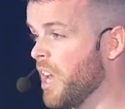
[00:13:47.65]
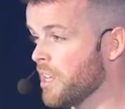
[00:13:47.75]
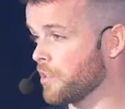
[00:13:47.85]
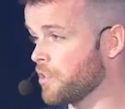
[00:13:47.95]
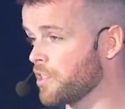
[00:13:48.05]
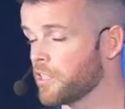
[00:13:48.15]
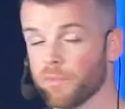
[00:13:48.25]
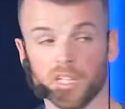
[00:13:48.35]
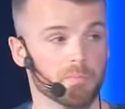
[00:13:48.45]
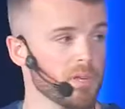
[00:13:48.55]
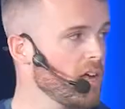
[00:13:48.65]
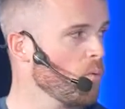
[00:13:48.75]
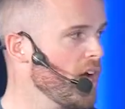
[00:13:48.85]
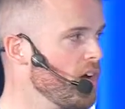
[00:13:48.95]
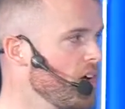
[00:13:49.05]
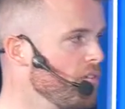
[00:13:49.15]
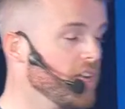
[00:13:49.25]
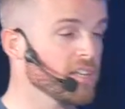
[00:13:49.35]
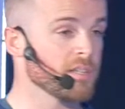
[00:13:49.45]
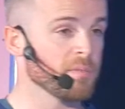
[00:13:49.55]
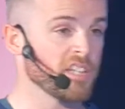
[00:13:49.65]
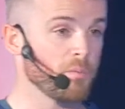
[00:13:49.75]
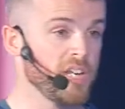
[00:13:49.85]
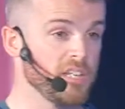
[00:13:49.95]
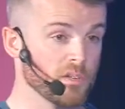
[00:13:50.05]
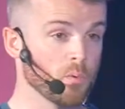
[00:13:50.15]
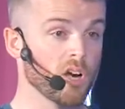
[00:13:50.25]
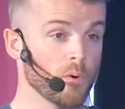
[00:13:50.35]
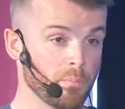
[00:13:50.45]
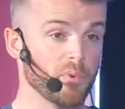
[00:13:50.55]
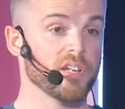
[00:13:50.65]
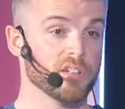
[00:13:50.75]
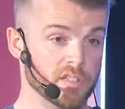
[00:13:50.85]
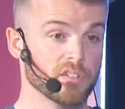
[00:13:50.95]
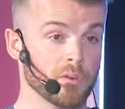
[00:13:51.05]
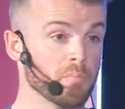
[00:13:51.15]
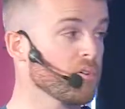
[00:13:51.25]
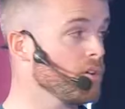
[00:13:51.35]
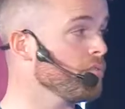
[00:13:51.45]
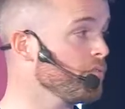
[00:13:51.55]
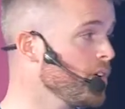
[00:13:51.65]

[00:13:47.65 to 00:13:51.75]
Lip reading: So it's just something to be aware of, and it's something that we need to work with breeders to improve.